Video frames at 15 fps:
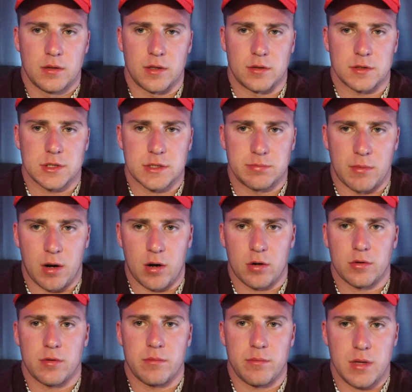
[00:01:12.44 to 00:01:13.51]
they're
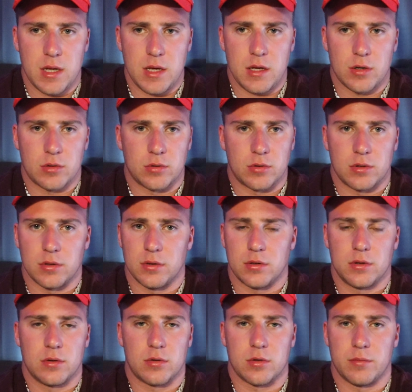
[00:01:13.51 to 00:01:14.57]
smarter than me or
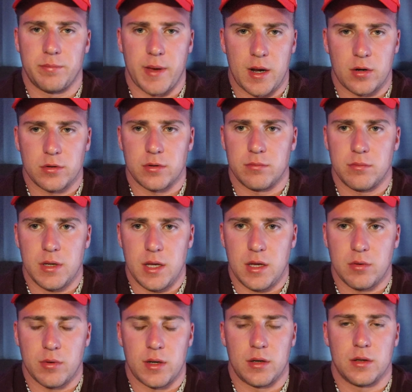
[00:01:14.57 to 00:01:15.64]
better than
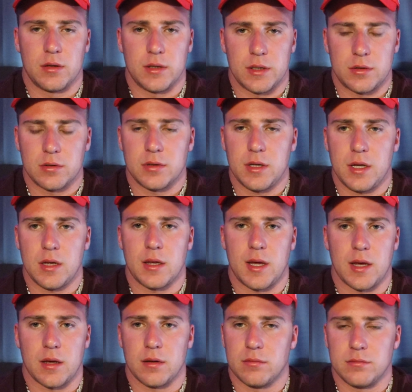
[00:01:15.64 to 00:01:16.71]
me, when literally,
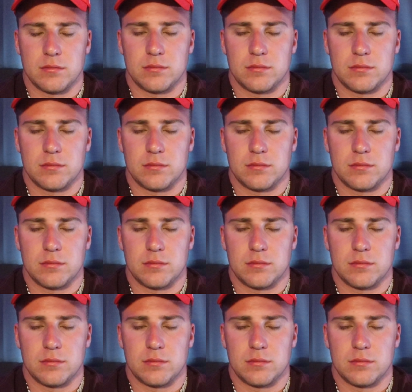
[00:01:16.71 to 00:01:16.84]
like,